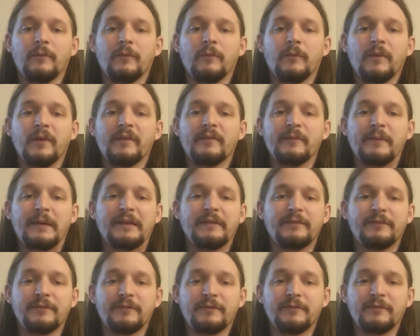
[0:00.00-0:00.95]
one of my
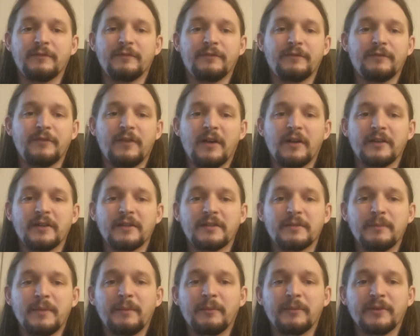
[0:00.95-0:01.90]

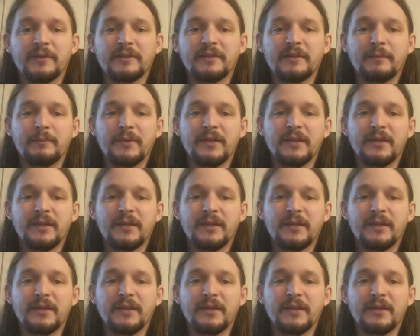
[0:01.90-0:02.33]
fondest memories at